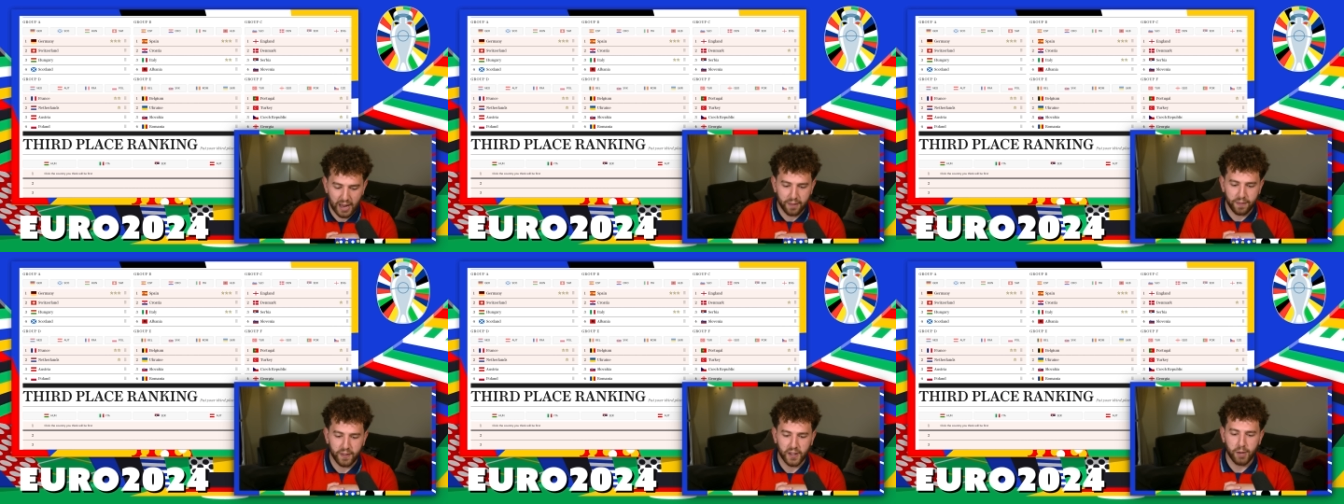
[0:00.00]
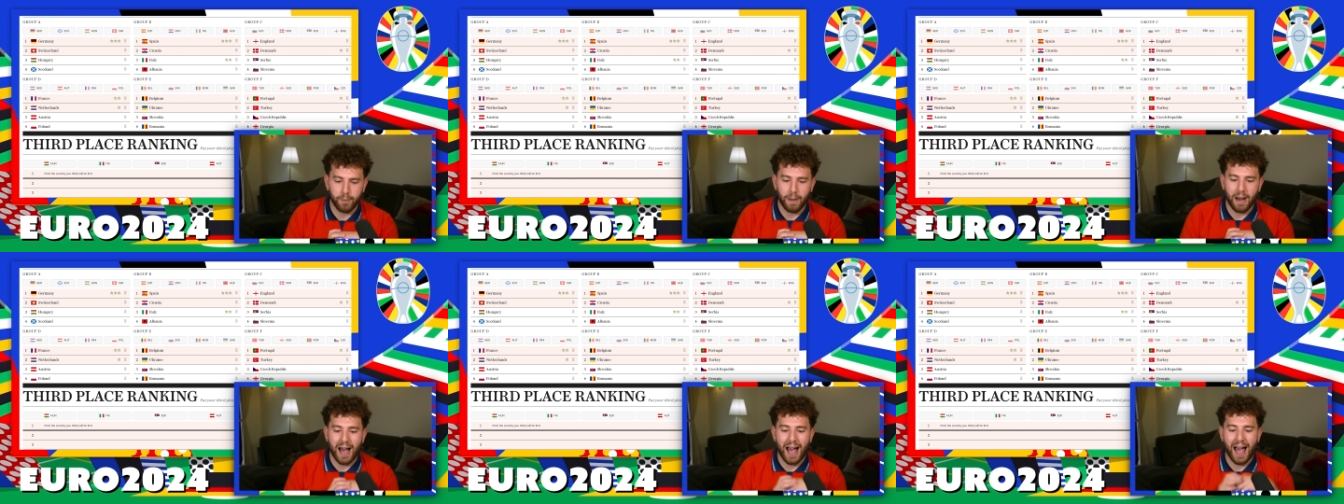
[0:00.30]
and think
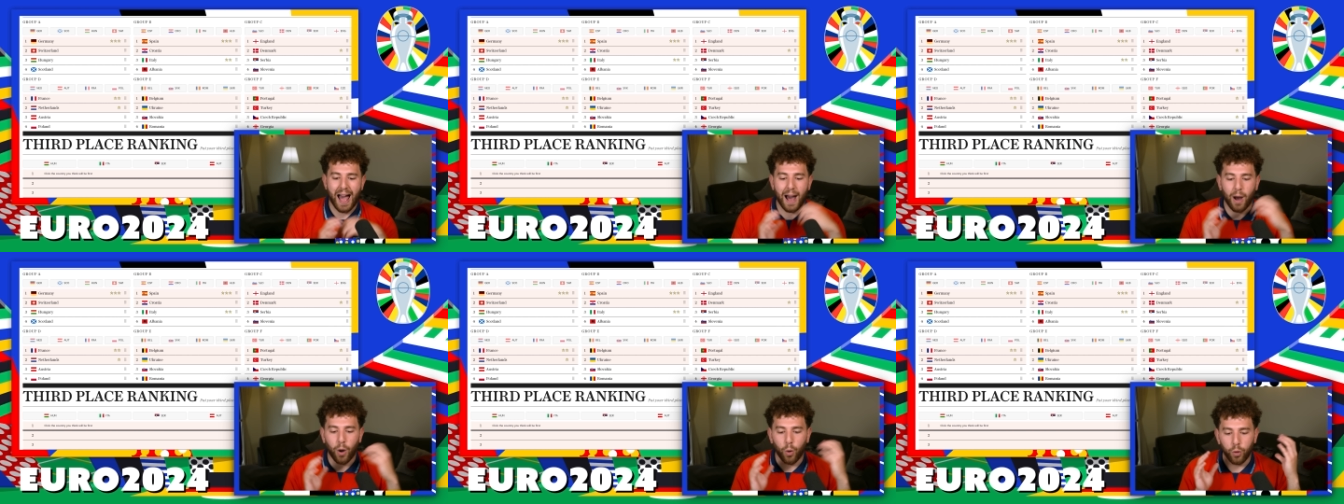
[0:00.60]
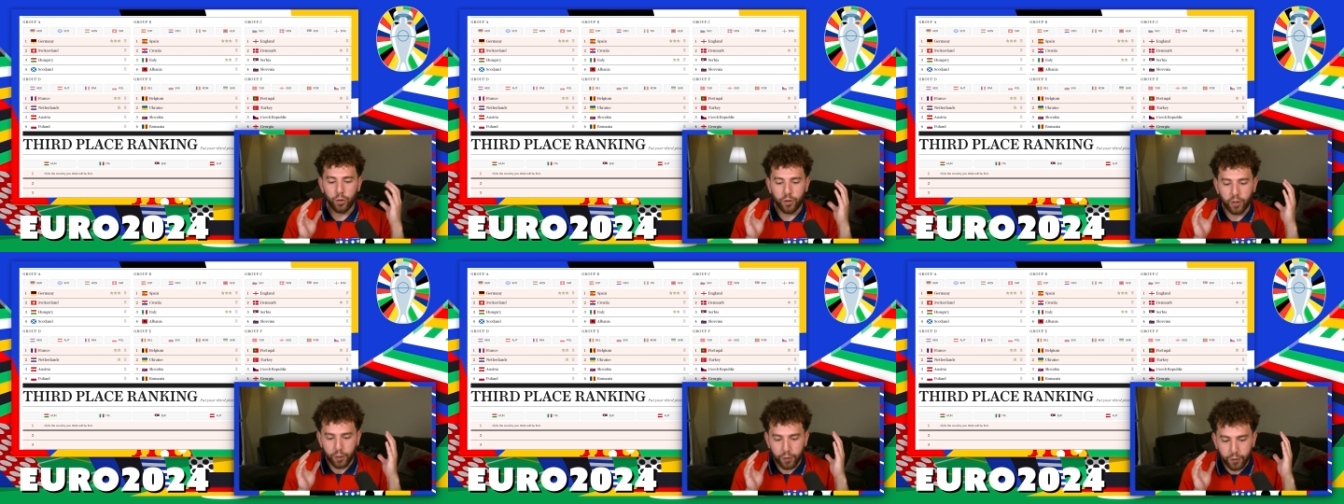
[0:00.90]
about
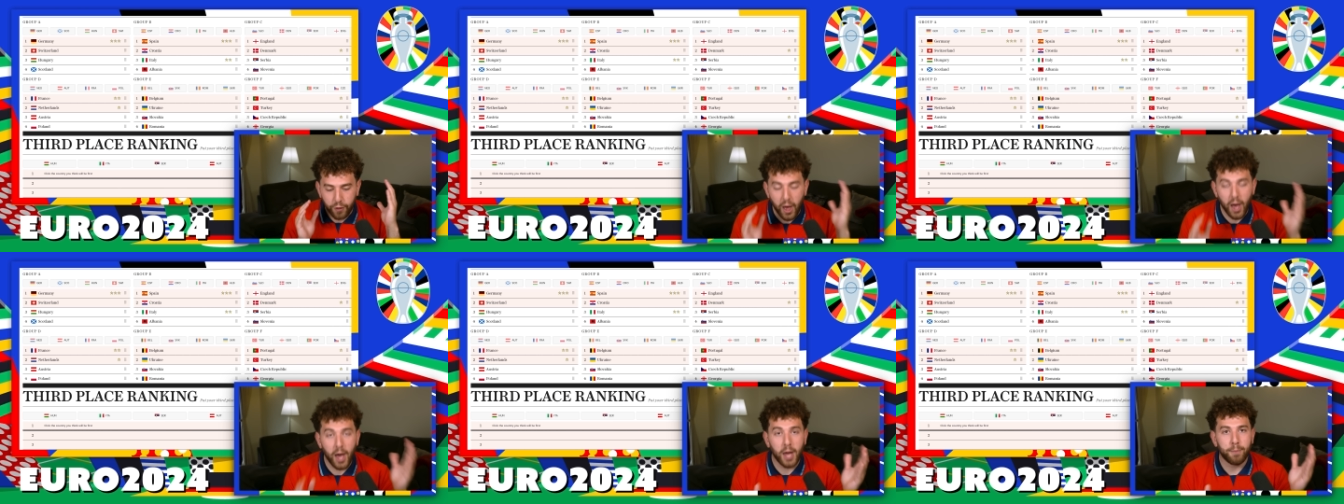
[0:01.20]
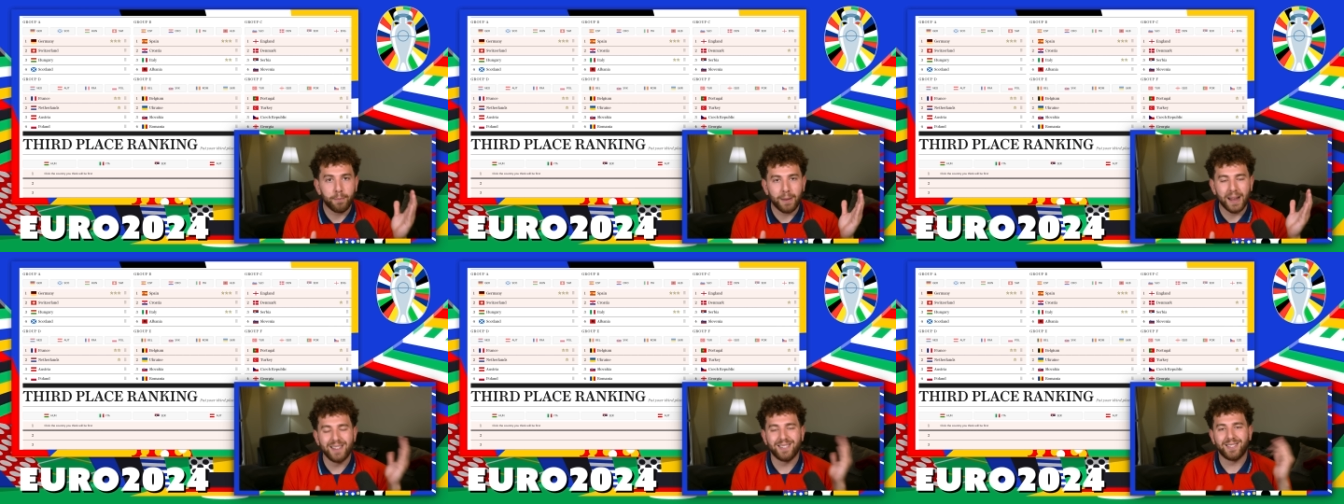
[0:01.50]
how the
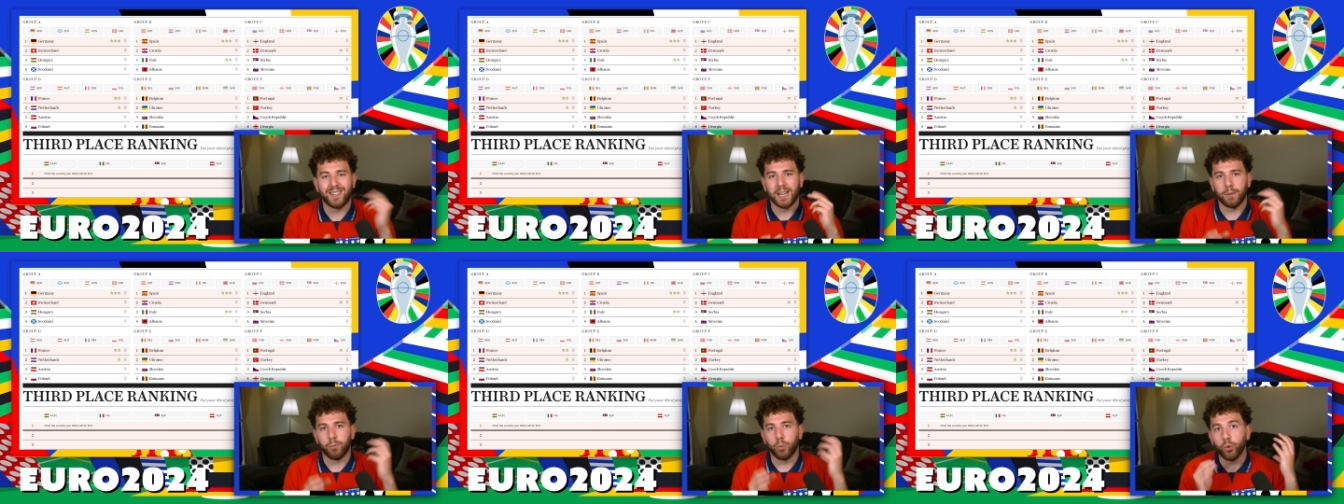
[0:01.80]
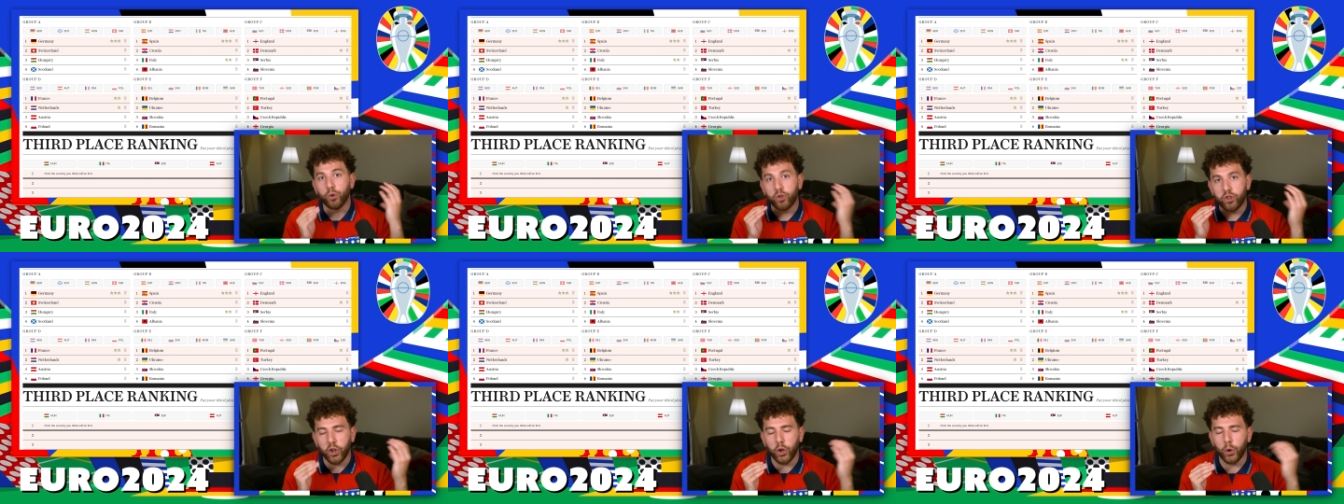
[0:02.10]
third place team
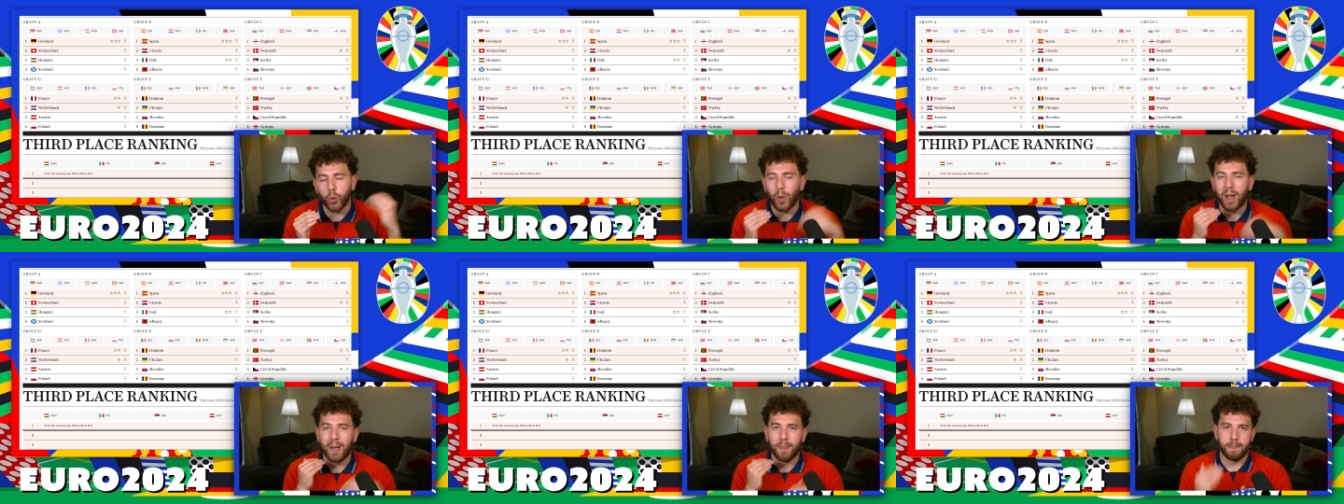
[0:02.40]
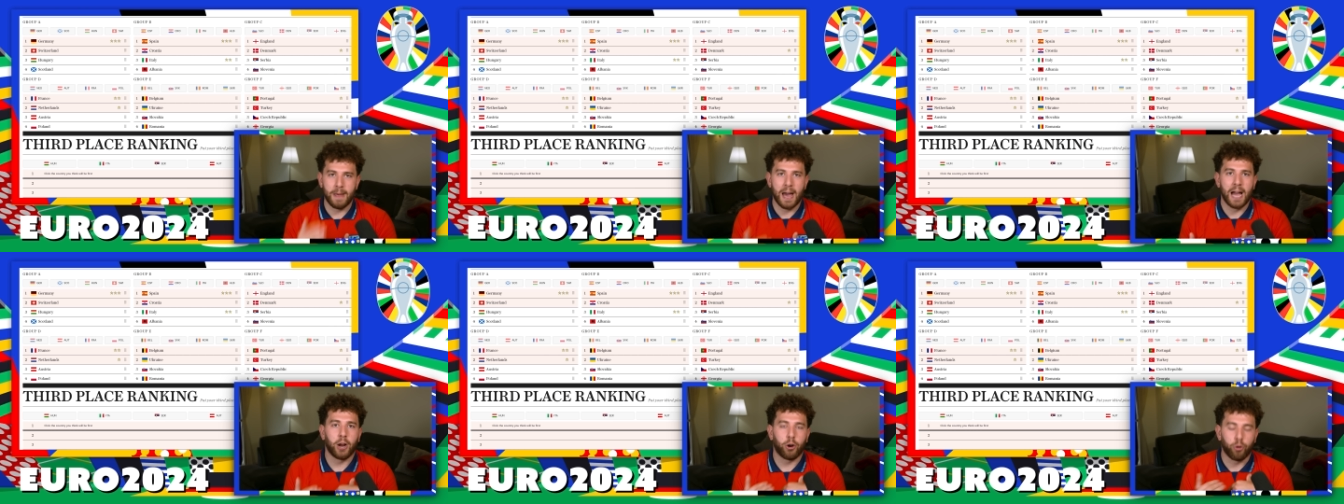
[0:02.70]
will do in
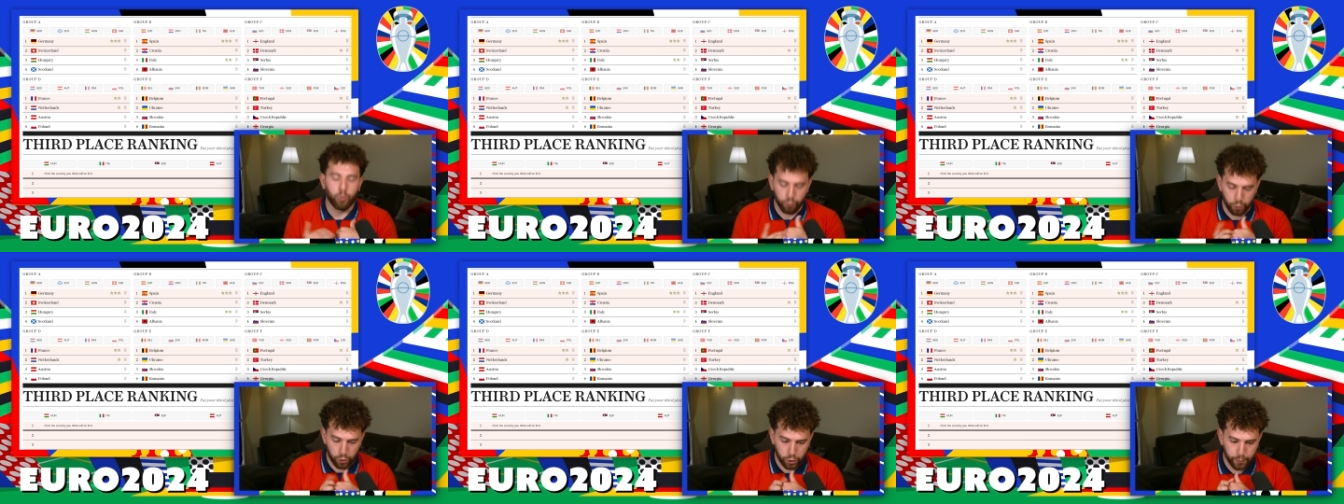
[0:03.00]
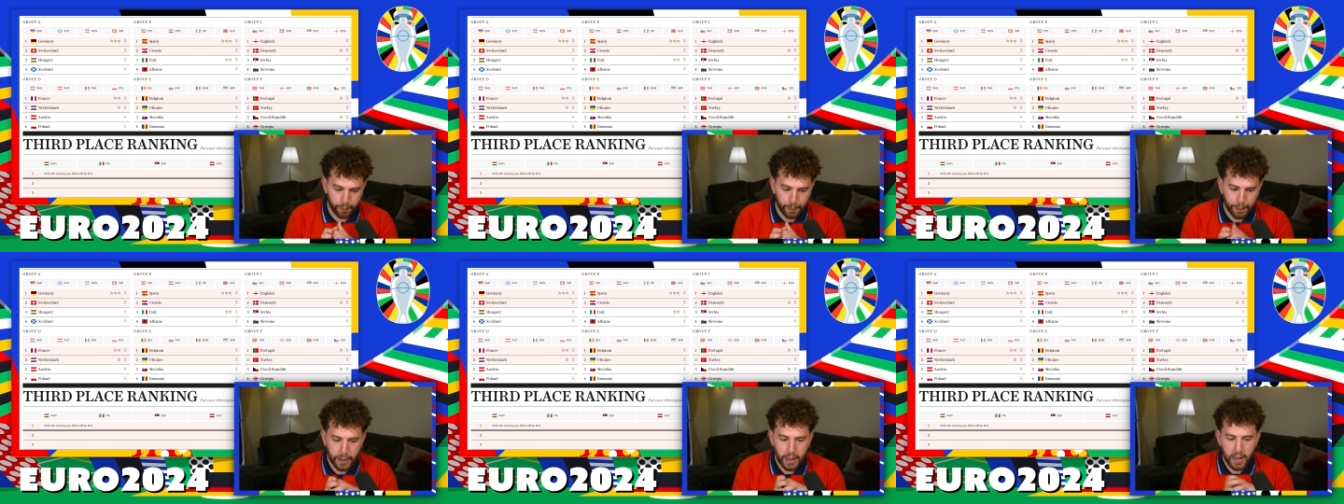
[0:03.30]
that
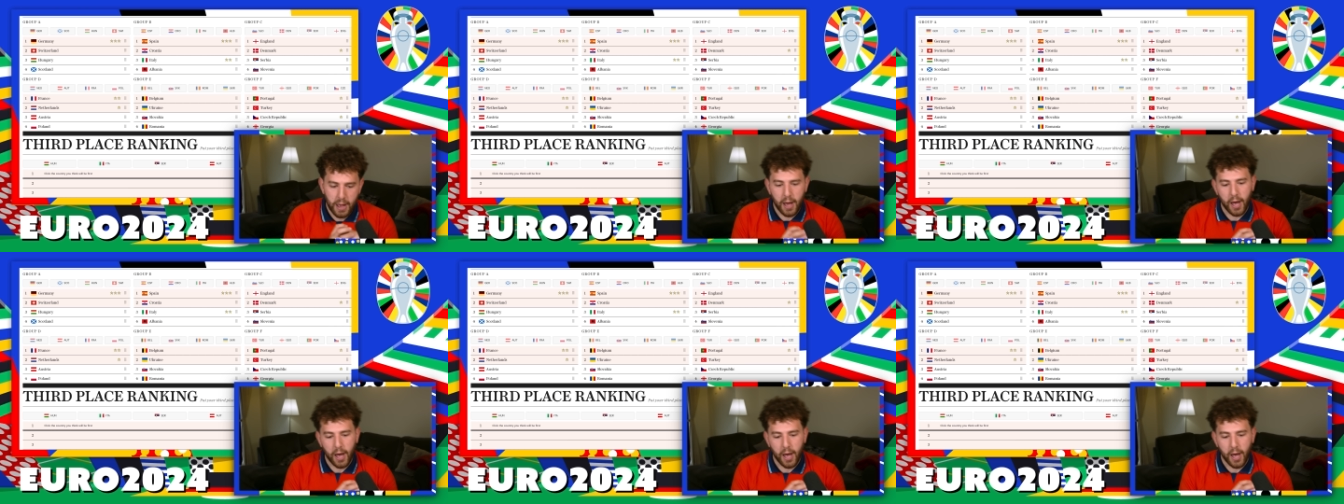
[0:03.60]
group,